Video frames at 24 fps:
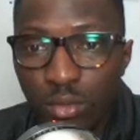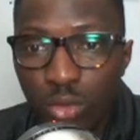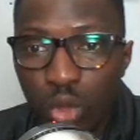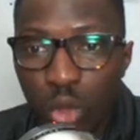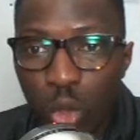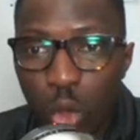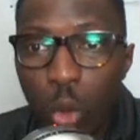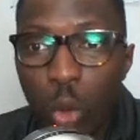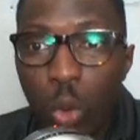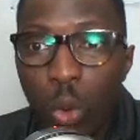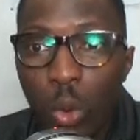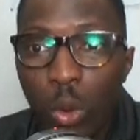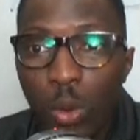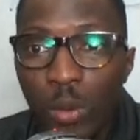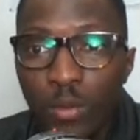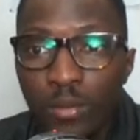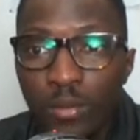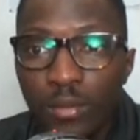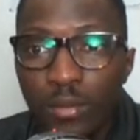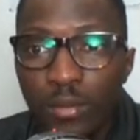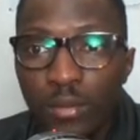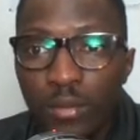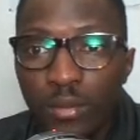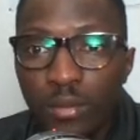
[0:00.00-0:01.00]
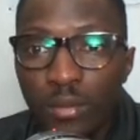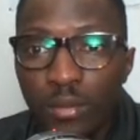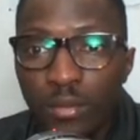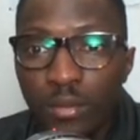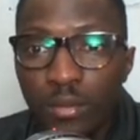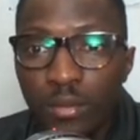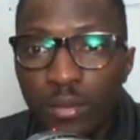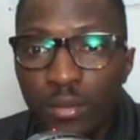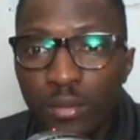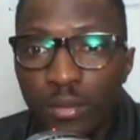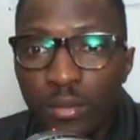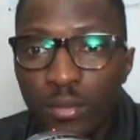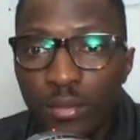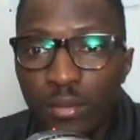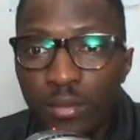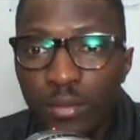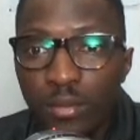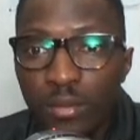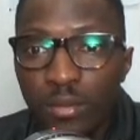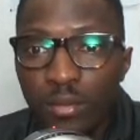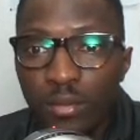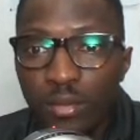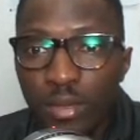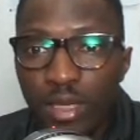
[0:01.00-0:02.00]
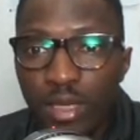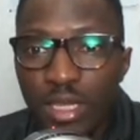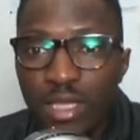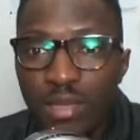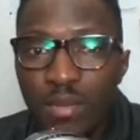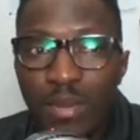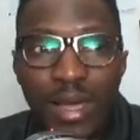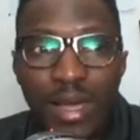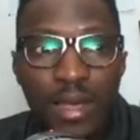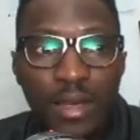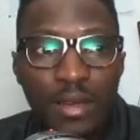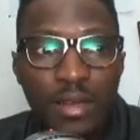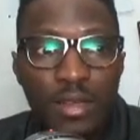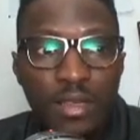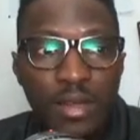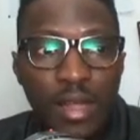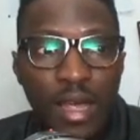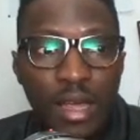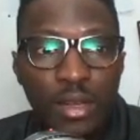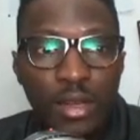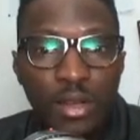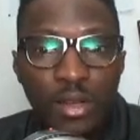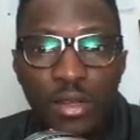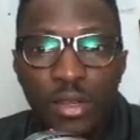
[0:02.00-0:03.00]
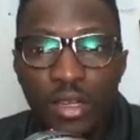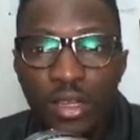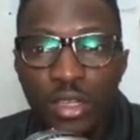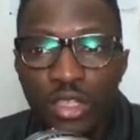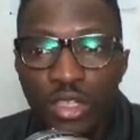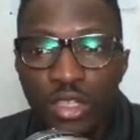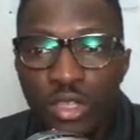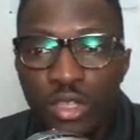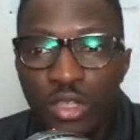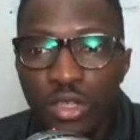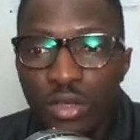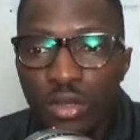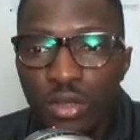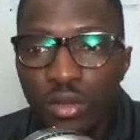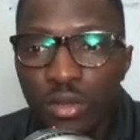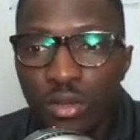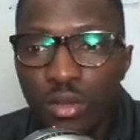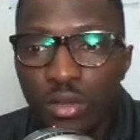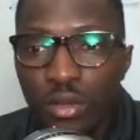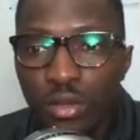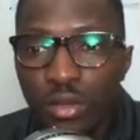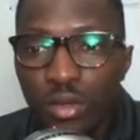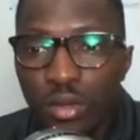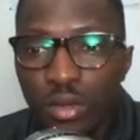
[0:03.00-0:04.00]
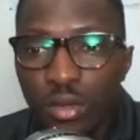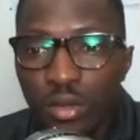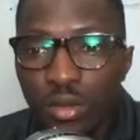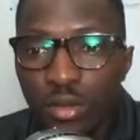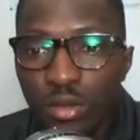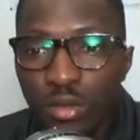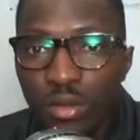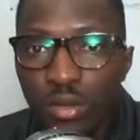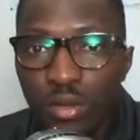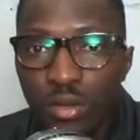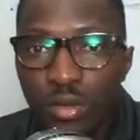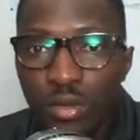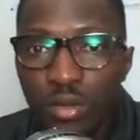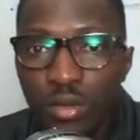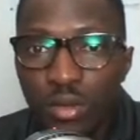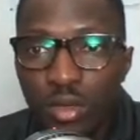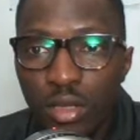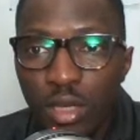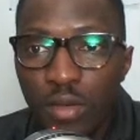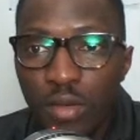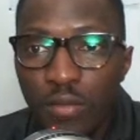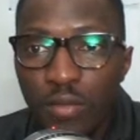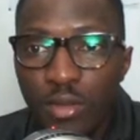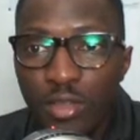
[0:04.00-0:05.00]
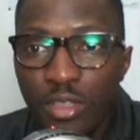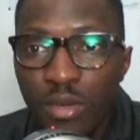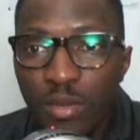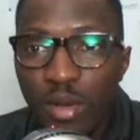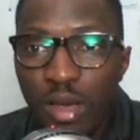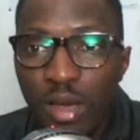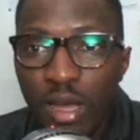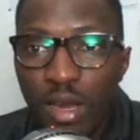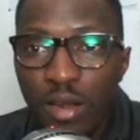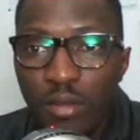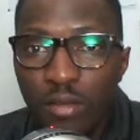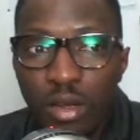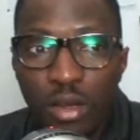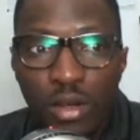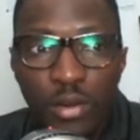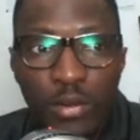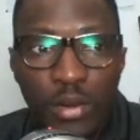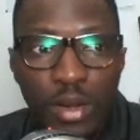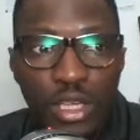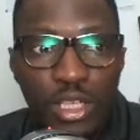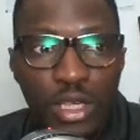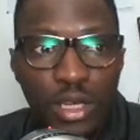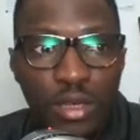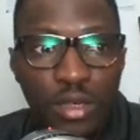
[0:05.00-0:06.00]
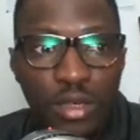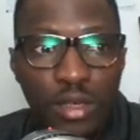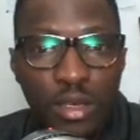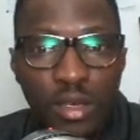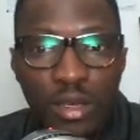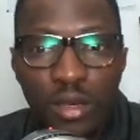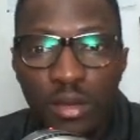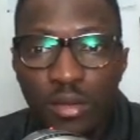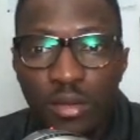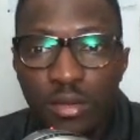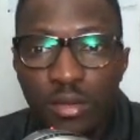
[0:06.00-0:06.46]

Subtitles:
or this market is likely gonna just give you some kind of a correction here.